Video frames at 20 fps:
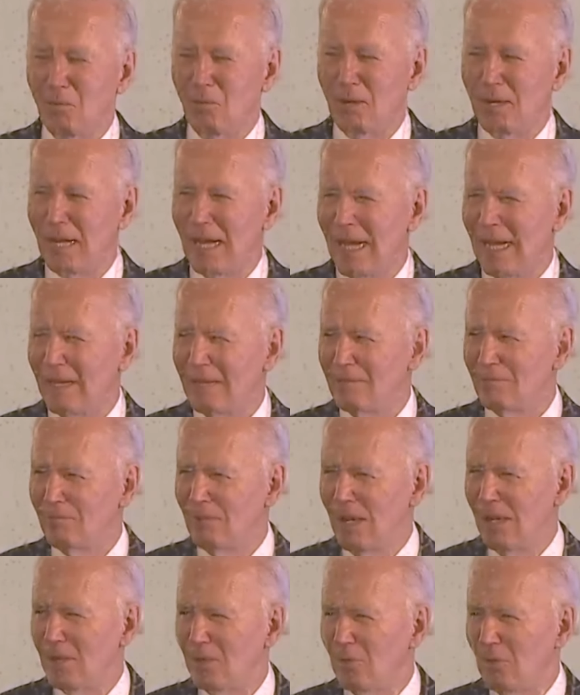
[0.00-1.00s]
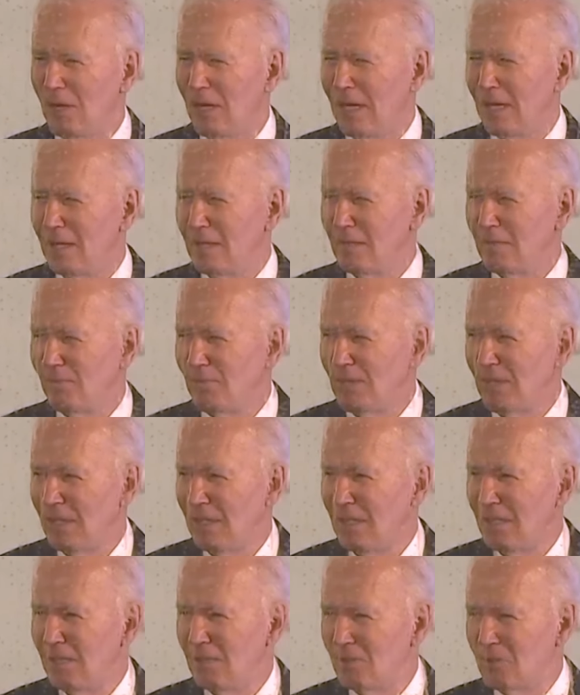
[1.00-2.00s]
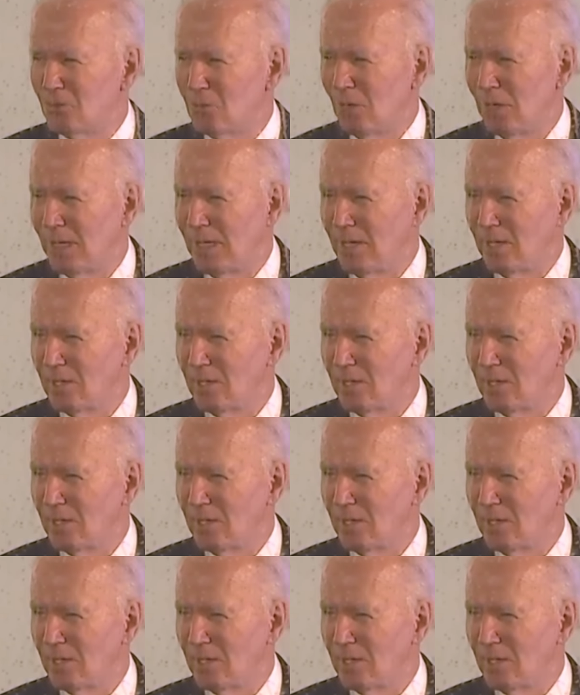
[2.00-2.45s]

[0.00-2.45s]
By the way, 20